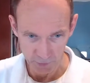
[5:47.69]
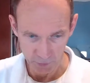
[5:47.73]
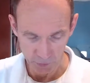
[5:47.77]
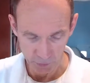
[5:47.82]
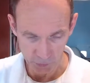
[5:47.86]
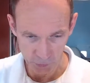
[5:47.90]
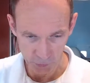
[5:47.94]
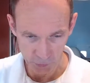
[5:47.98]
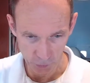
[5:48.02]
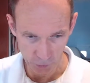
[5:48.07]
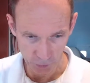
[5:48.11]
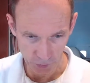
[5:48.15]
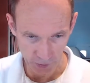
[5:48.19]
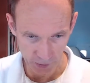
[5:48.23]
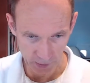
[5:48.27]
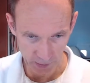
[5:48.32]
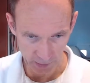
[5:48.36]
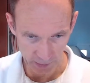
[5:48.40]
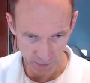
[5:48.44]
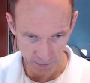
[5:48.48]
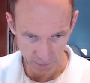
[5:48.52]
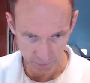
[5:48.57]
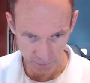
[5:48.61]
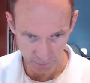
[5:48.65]
so you
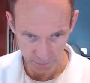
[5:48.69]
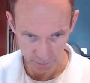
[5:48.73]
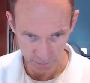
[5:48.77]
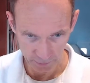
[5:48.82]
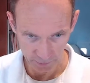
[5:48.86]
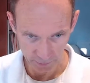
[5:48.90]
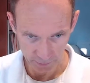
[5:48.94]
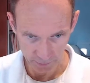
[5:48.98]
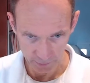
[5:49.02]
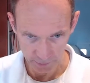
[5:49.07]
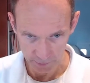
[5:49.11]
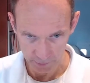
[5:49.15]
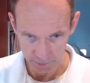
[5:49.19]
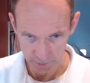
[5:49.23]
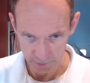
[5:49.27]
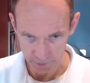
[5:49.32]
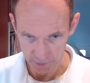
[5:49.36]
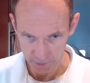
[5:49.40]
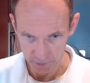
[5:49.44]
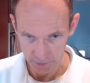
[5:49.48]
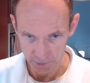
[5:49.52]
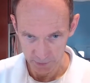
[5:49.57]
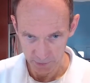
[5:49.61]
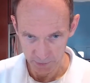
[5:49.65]
can
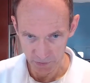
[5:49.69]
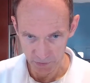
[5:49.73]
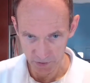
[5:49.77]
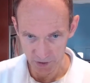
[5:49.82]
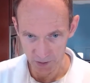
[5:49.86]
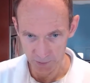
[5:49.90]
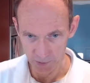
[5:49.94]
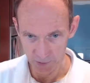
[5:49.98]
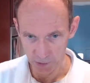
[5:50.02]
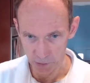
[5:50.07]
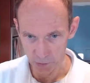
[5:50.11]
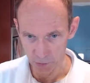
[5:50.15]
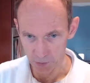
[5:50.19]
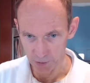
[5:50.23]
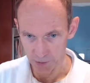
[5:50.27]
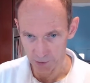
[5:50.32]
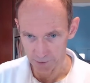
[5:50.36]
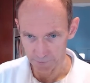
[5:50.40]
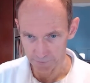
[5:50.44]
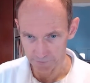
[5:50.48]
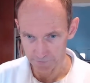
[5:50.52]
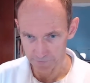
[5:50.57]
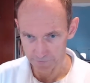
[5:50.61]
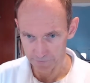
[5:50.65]
see me cooking.